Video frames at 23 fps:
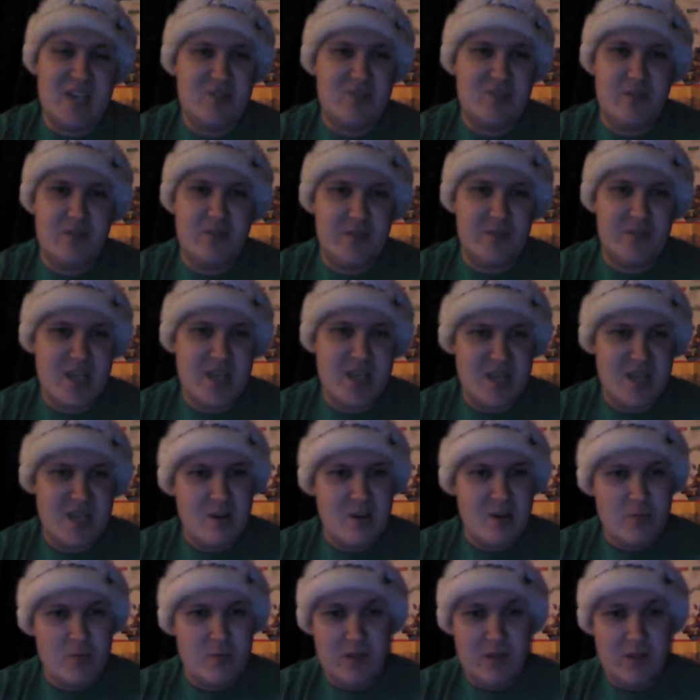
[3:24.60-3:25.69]
from the,
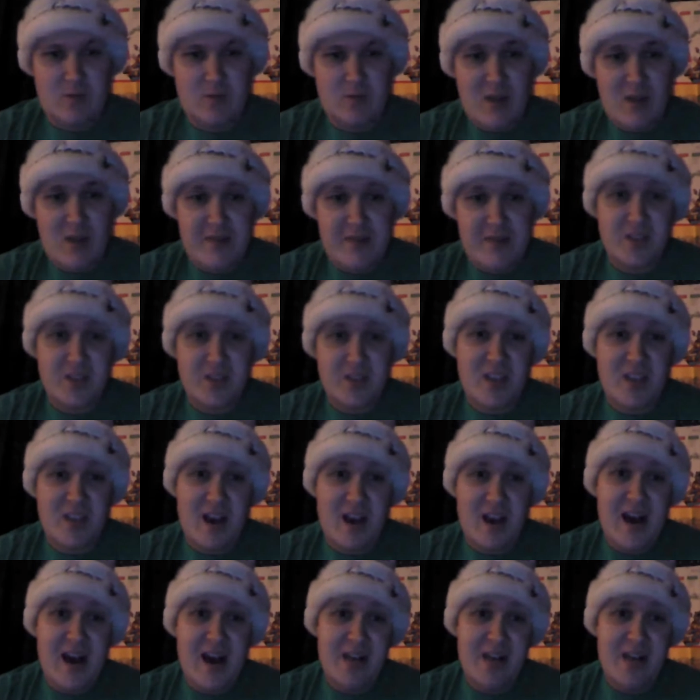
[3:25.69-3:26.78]
well, graphically
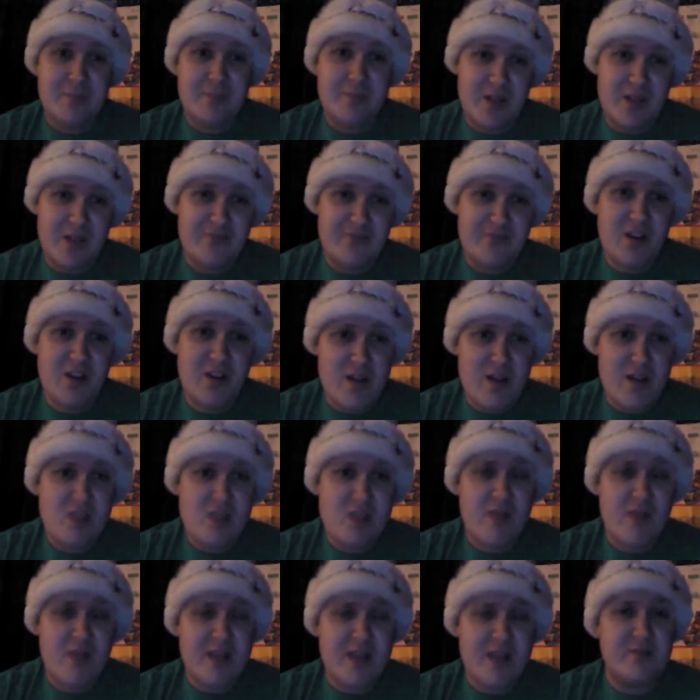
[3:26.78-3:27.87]
odd but very
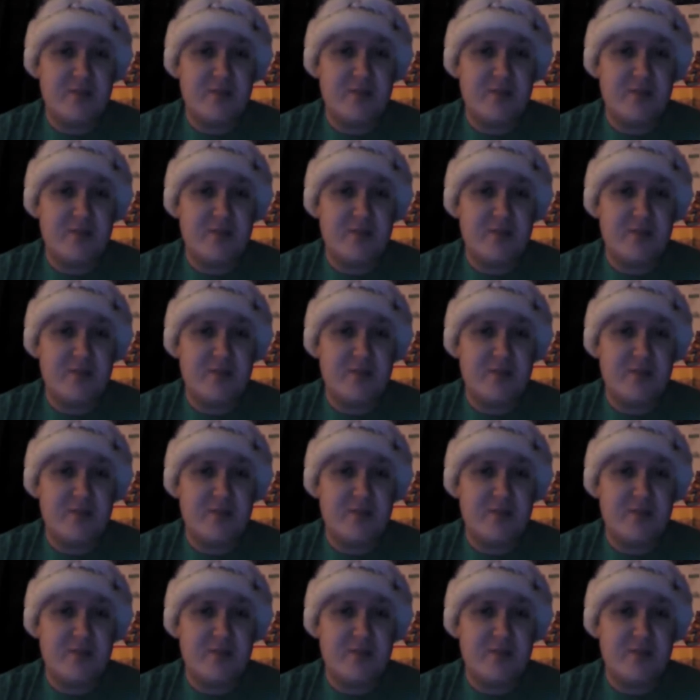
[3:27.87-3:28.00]
creative